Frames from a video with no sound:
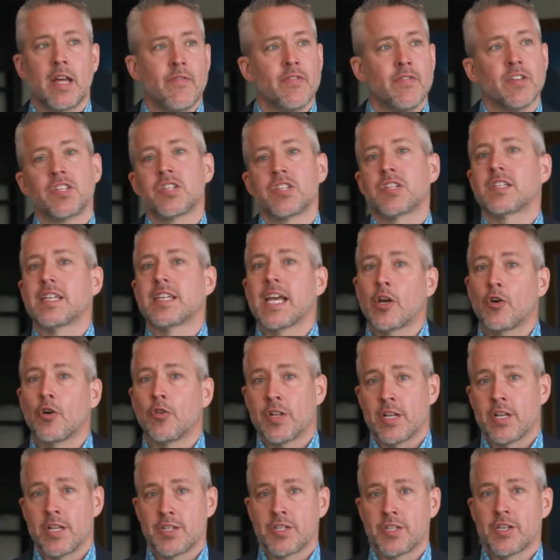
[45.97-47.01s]
even
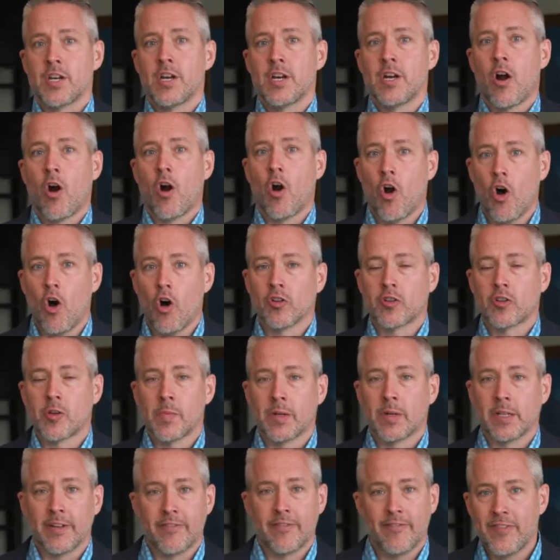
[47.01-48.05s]
singleness are ultimately